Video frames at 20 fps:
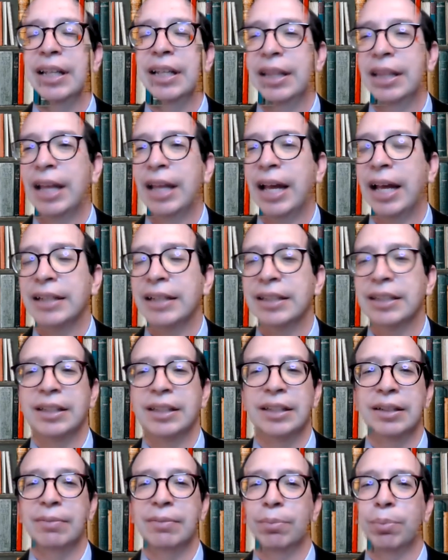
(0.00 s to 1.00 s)
that
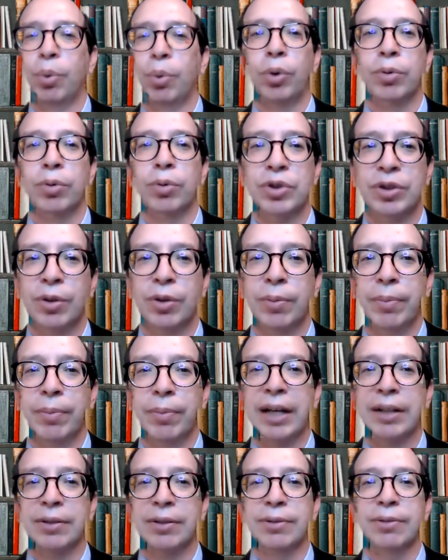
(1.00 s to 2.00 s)
borders don't
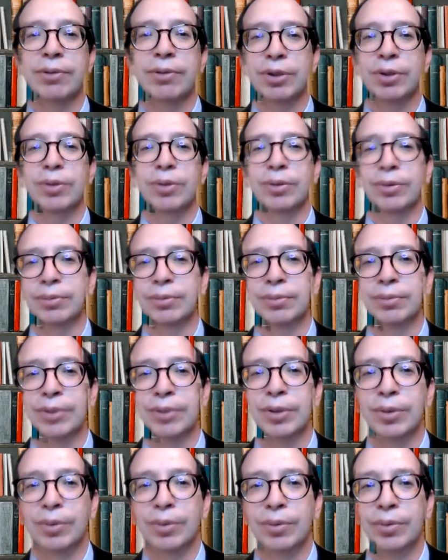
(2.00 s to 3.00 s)
matter to
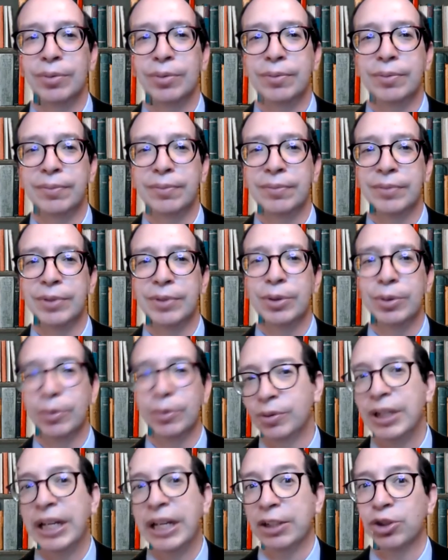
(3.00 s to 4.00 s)

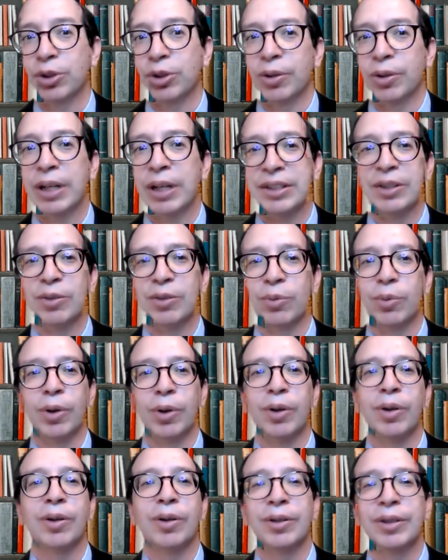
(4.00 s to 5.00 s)
nature, as it
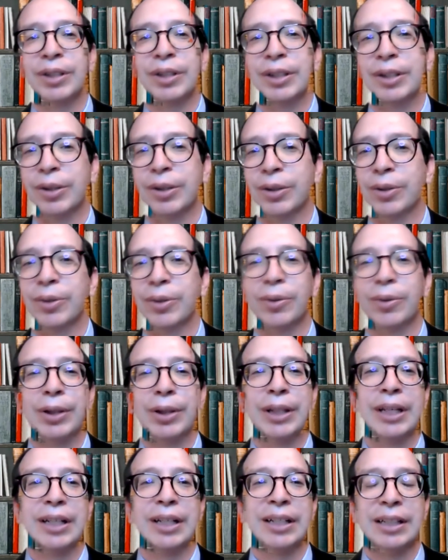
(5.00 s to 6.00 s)
were.
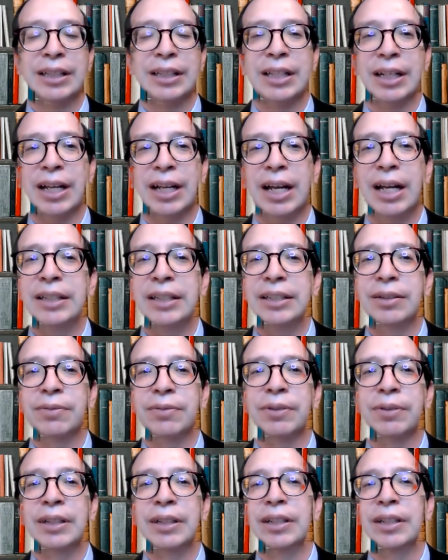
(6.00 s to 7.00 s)
The kind of
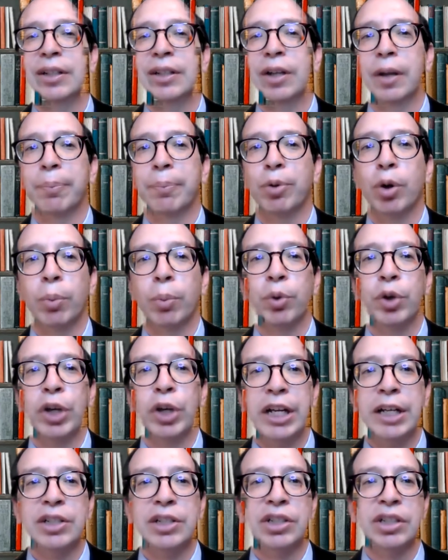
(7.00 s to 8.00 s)

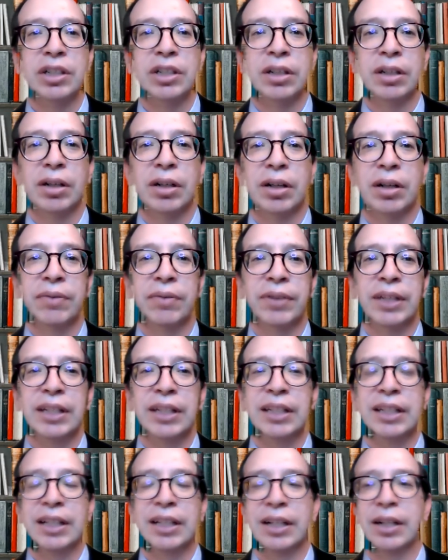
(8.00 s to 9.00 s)
appropriation of
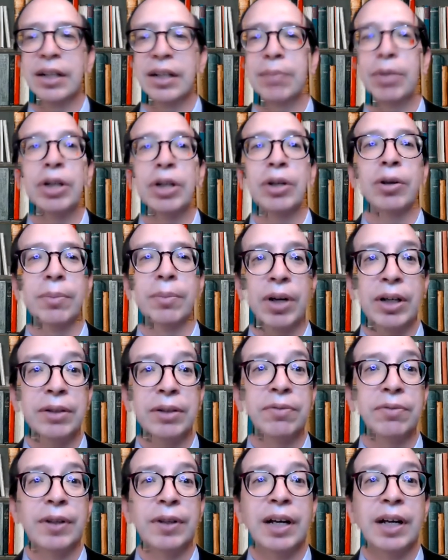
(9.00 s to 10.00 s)
the monarch
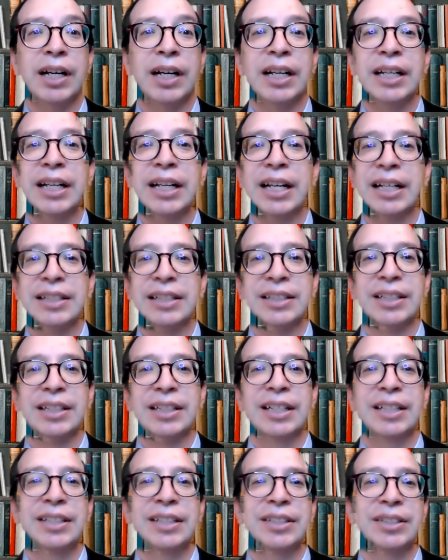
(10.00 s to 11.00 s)
butterfly as a
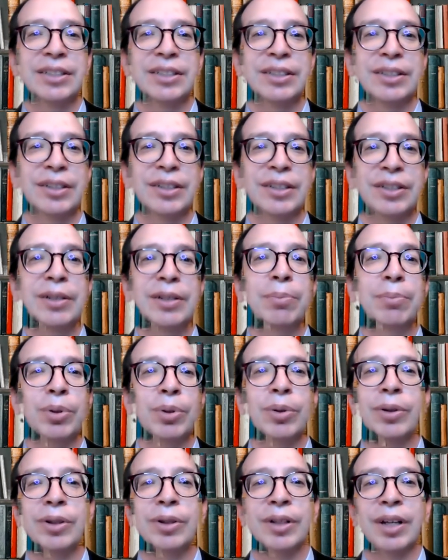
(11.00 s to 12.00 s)
kind of
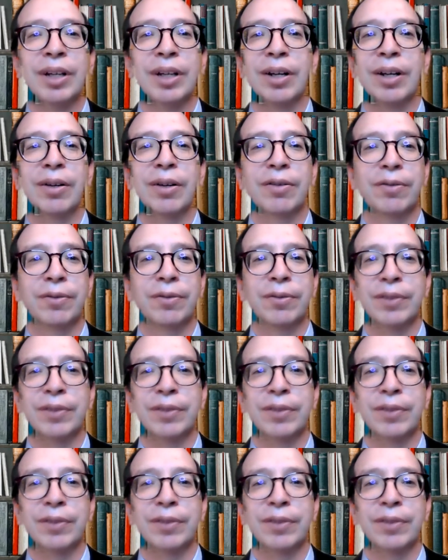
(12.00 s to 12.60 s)
symbol of